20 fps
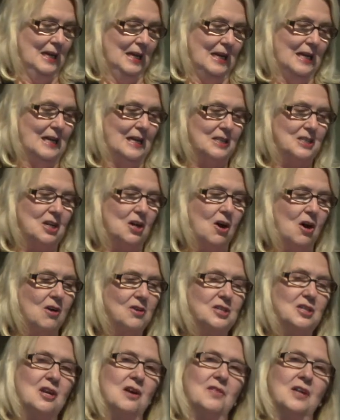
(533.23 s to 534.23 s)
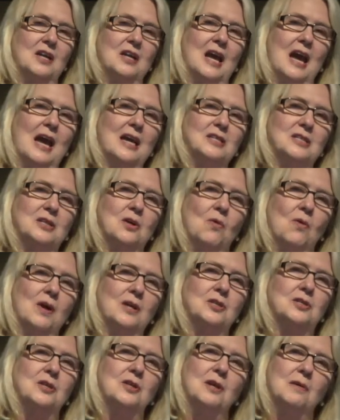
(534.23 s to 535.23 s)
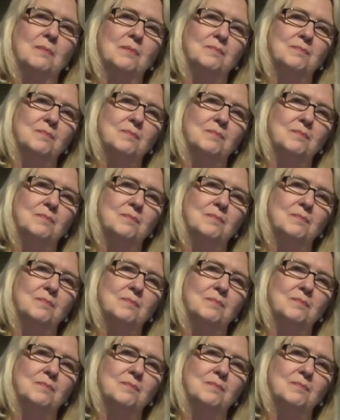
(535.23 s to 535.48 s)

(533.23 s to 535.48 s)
It is also the case, going to the